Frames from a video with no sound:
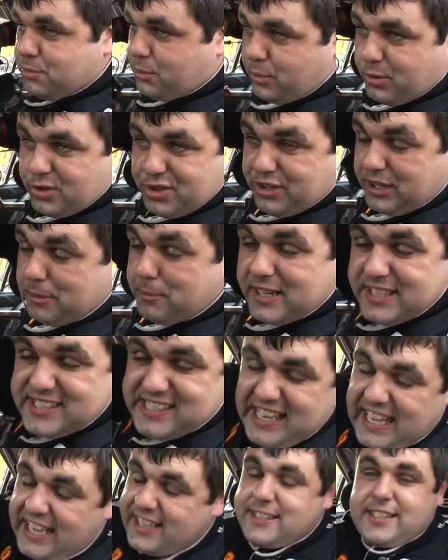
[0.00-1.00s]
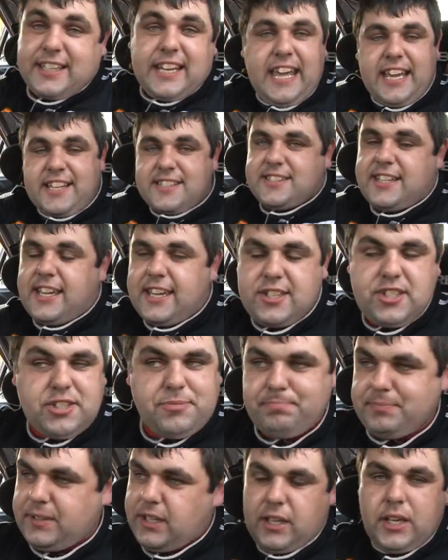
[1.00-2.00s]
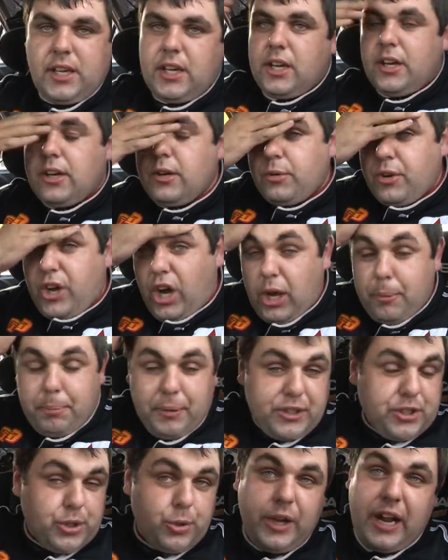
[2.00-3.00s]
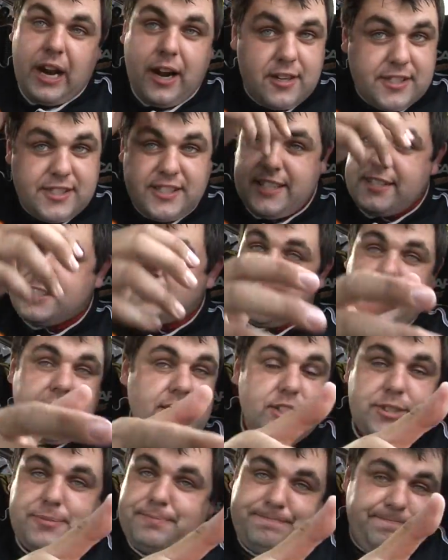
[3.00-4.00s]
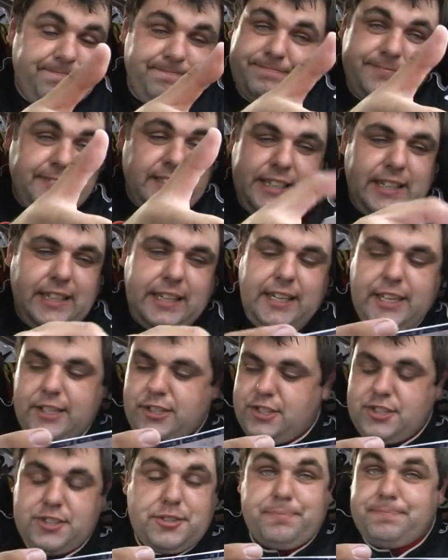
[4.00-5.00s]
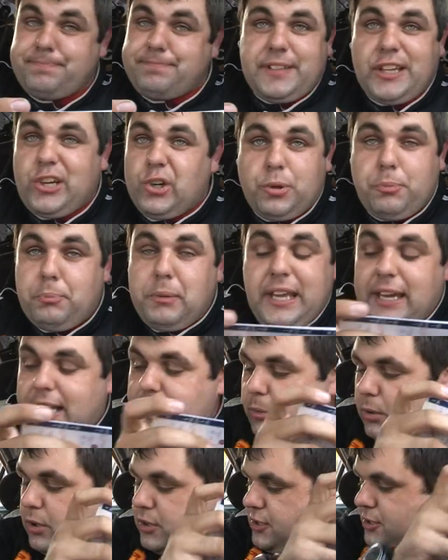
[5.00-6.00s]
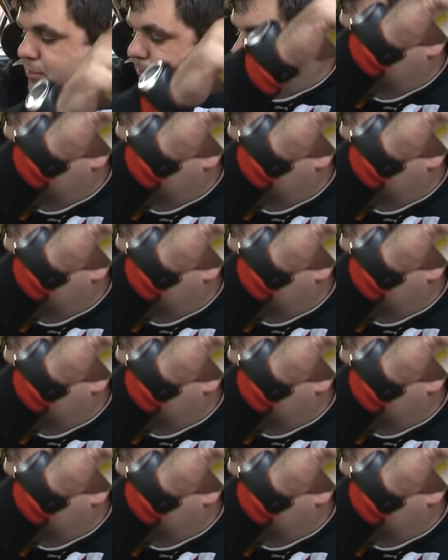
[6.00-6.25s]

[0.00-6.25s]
We were 3 minutes late to the next stage. Caught by 2 cars in this stage. It couldn't be any worse.